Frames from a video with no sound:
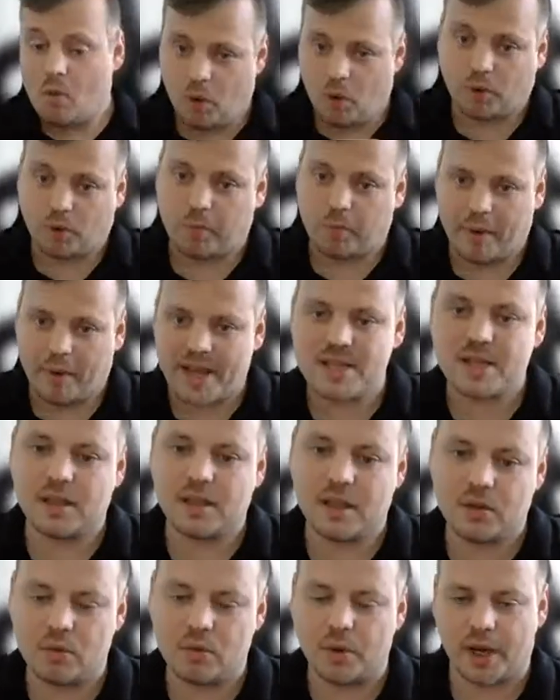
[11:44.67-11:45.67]
What we're
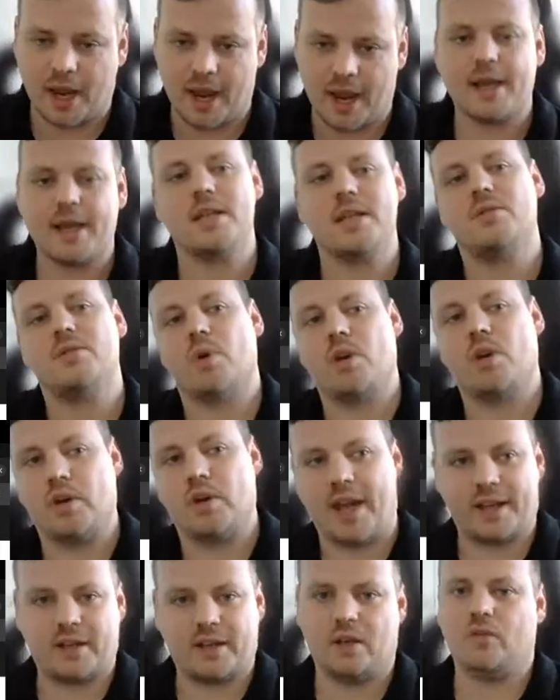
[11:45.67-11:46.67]
basically doing here is we're
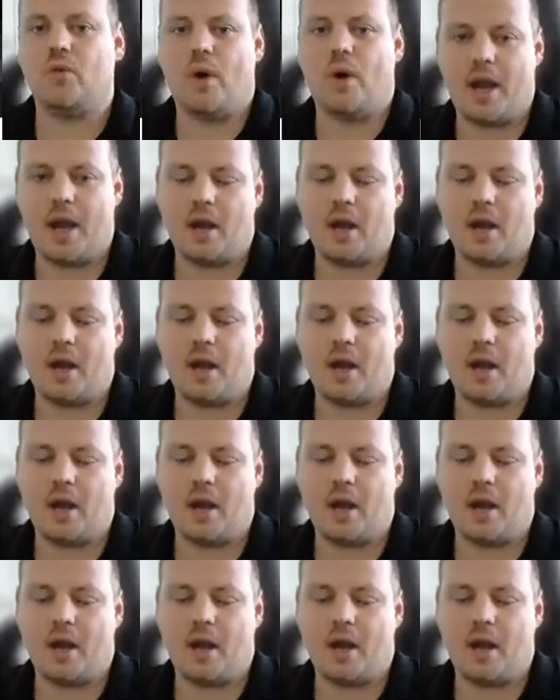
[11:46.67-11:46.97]
connecting to